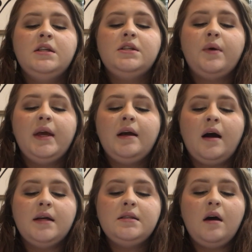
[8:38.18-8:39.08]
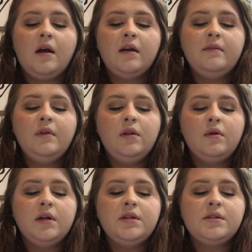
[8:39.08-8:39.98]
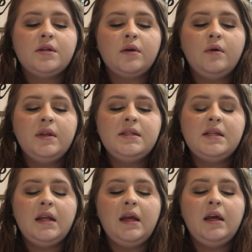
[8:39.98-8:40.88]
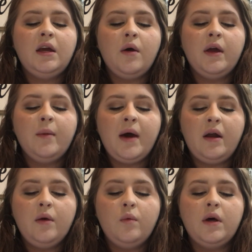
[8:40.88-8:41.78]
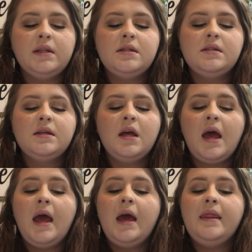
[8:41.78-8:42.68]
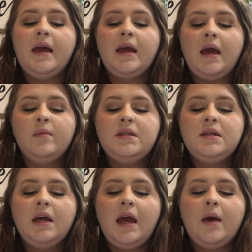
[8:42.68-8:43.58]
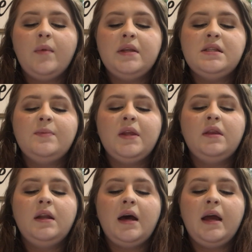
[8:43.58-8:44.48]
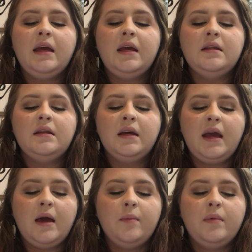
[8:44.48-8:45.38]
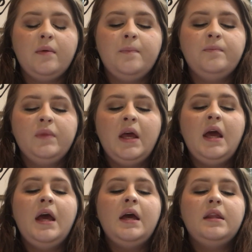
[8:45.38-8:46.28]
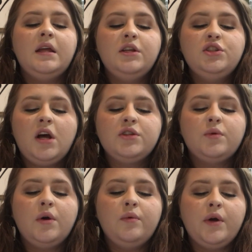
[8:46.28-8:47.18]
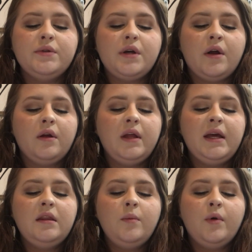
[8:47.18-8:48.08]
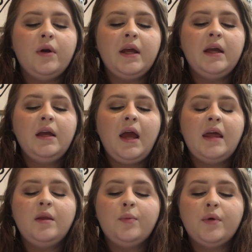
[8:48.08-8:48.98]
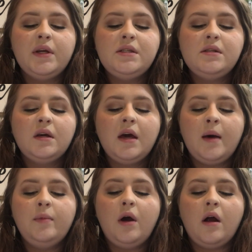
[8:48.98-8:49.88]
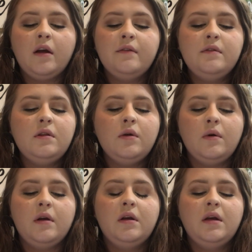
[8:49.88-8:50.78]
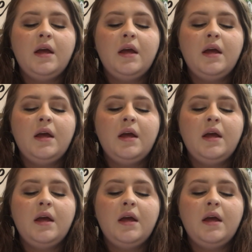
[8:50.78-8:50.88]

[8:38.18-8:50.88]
So he caused the Ark of the Lord to circle the city, going about it once. And they came into camp and spent the night in the camp. Then Joshua rose early in the morning, and the priest took up the Ark of the Lord.